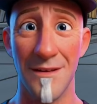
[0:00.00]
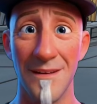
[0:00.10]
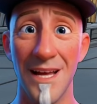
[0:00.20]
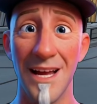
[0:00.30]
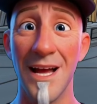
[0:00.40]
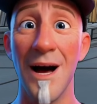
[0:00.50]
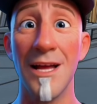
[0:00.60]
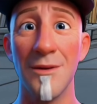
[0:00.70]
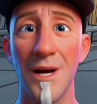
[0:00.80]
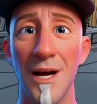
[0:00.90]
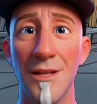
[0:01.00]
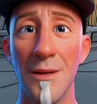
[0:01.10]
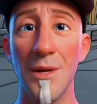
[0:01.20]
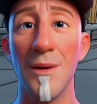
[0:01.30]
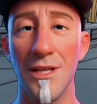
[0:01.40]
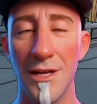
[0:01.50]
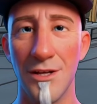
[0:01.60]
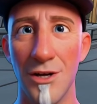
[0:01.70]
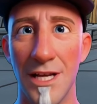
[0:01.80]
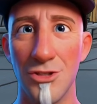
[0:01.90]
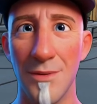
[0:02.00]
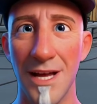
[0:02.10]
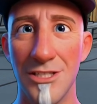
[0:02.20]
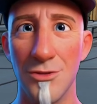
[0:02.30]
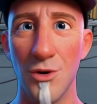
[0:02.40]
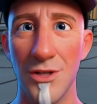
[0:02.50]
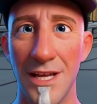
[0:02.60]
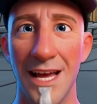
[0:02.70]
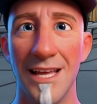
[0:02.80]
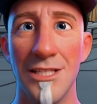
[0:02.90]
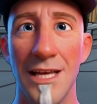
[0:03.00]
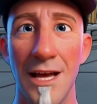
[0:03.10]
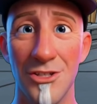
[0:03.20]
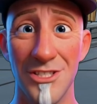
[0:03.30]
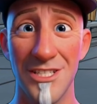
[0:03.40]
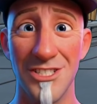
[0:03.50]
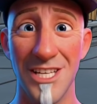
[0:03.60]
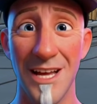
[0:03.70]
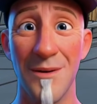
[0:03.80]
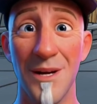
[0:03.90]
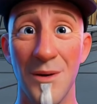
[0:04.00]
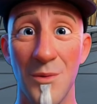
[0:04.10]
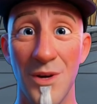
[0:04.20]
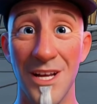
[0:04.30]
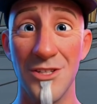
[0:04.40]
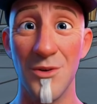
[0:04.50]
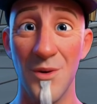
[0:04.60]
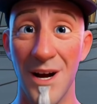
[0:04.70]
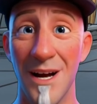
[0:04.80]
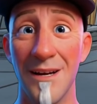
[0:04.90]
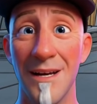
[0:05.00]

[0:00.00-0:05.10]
That last part, the permanent knowledge, matters more than anything else in this game, and we'll get to why.